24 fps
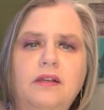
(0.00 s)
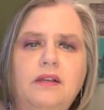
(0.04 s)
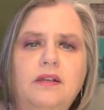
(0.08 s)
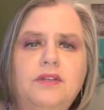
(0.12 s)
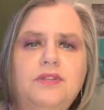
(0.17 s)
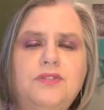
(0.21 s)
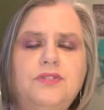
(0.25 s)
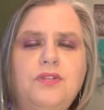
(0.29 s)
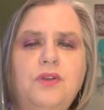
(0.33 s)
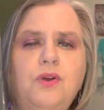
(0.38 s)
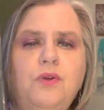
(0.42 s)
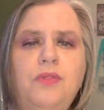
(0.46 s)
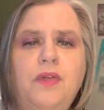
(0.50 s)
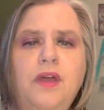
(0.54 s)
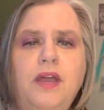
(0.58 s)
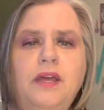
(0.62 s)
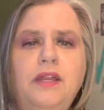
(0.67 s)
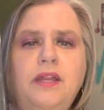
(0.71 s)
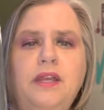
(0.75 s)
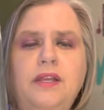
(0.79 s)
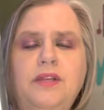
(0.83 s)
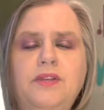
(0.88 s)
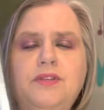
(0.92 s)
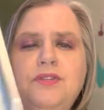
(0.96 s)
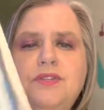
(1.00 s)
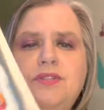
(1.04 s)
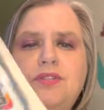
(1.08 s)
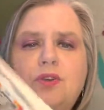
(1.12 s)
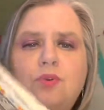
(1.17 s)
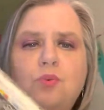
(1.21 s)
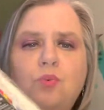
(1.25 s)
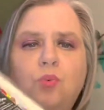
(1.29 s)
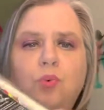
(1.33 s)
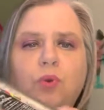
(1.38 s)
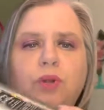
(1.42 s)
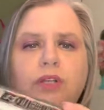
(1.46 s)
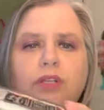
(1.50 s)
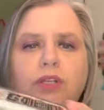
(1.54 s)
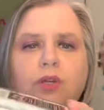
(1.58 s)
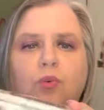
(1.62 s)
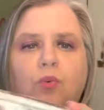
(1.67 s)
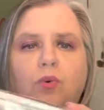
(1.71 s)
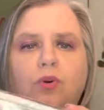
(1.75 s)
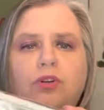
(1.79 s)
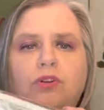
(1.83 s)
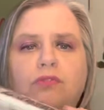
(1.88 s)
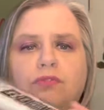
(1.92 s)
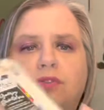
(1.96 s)
So that is really
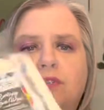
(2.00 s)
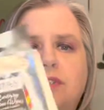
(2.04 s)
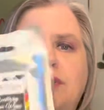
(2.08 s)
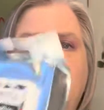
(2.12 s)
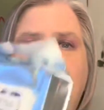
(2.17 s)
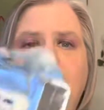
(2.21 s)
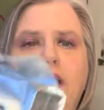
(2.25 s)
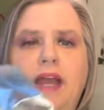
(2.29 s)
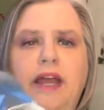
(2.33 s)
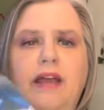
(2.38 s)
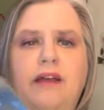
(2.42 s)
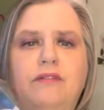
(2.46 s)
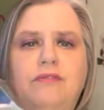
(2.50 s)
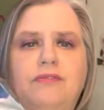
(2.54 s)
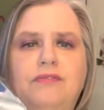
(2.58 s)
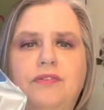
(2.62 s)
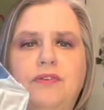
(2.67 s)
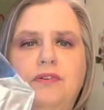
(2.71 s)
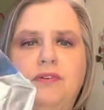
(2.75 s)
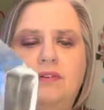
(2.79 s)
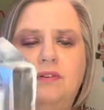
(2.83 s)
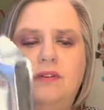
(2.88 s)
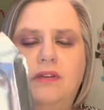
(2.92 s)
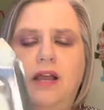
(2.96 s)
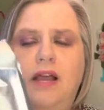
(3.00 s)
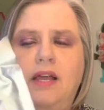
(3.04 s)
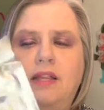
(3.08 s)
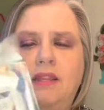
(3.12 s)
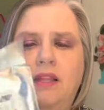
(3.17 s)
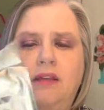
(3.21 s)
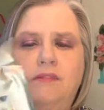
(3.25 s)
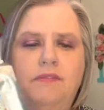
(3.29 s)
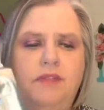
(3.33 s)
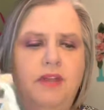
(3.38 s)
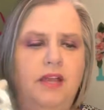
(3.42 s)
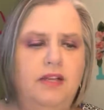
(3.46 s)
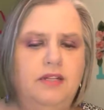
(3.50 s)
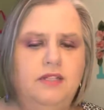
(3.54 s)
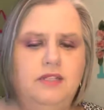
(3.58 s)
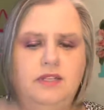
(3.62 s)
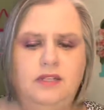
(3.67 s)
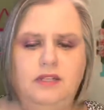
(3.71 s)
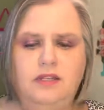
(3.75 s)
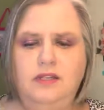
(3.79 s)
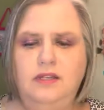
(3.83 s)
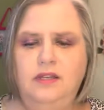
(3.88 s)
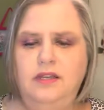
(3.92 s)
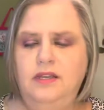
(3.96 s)
wonderful to have. I love that.
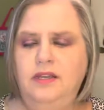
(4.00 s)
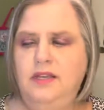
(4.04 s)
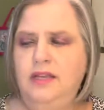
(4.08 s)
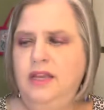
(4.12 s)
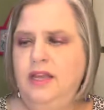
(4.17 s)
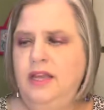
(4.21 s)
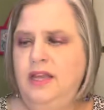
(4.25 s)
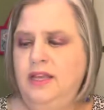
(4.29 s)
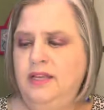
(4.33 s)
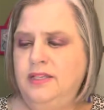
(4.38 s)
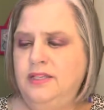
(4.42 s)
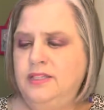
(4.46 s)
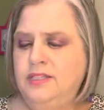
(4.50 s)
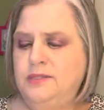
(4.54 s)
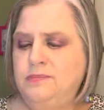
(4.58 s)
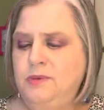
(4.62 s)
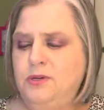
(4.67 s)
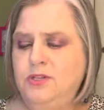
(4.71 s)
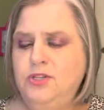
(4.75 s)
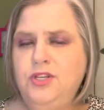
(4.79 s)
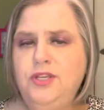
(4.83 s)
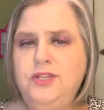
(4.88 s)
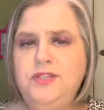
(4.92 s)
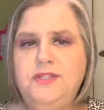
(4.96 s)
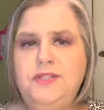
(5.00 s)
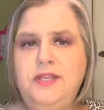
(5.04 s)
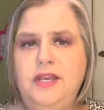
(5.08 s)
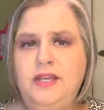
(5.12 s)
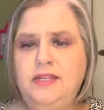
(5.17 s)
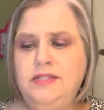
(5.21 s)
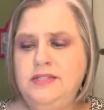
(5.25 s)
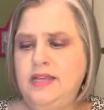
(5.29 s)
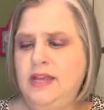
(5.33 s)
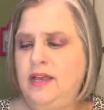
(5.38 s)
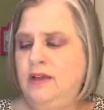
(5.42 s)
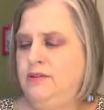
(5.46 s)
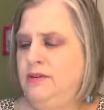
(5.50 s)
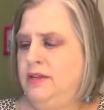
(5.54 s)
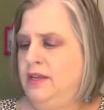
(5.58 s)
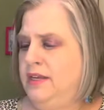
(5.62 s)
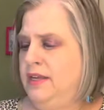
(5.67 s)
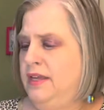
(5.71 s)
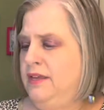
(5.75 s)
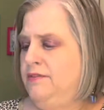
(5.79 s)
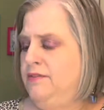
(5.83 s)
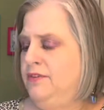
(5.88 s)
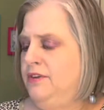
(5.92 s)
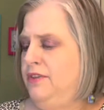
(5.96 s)
And Smudge has sat down on
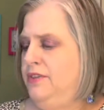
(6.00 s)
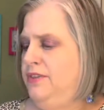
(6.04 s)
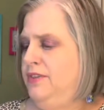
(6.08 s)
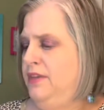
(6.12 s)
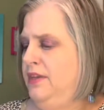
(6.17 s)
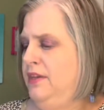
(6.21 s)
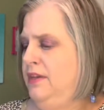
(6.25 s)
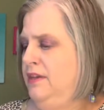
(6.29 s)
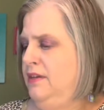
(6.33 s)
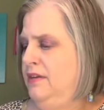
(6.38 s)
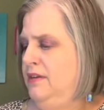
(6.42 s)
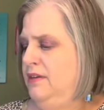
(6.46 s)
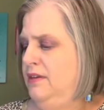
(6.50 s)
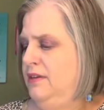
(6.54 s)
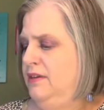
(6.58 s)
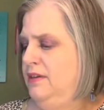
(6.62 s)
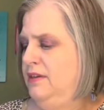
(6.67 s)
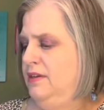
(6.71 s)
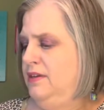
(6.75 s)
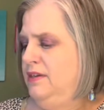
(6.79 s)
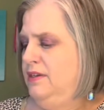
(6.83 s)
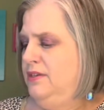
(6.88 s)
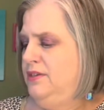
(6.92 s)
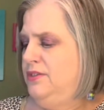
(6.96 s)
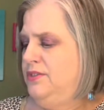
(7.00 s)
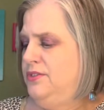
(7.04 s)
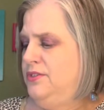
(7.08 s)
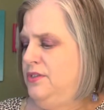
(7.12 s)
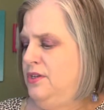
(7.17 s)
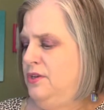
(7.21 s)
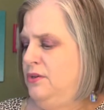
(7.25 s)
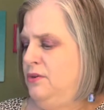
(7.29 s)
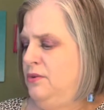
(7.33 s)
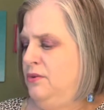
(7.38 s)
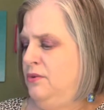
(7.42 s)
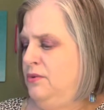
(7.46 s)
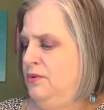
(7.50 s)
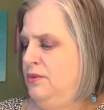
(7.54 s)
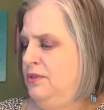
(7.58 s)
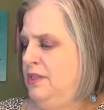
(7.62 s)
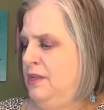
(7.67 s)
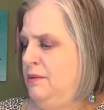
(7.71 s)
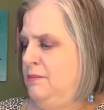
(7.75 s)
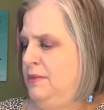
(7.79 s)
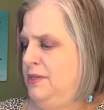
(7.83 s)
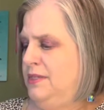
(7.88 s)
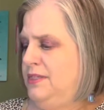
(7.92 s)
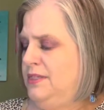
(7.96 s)
everything. So
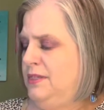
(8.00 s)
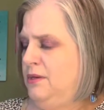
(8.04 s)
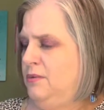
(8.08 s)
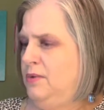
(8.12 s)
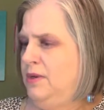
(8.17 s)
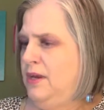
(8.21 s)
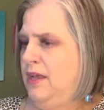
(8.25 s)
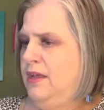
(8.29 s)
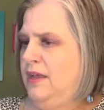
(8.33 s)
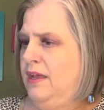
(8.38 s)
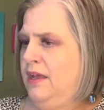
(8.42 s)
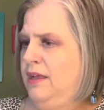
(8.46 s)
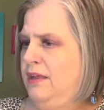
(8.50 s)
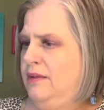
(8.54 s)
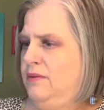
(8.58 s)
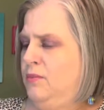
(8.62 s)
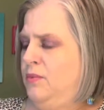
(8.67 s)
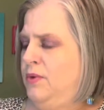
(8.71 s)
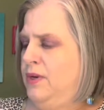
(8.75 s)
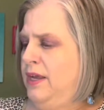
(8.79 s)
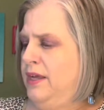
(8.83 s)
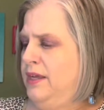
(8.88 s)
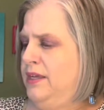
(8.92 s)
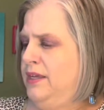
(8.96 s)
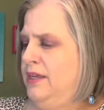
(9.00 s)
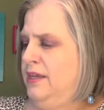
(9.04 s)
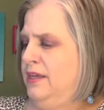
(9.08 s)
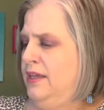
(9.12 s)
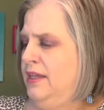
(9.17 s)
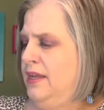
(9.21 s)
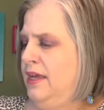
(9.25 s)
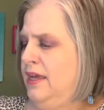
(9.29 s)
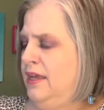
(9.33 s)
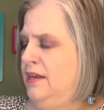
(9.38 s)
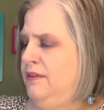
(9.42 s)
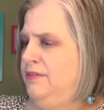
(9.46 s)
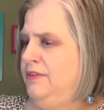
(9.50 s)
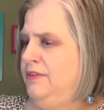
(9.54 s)
let me see what I can get out of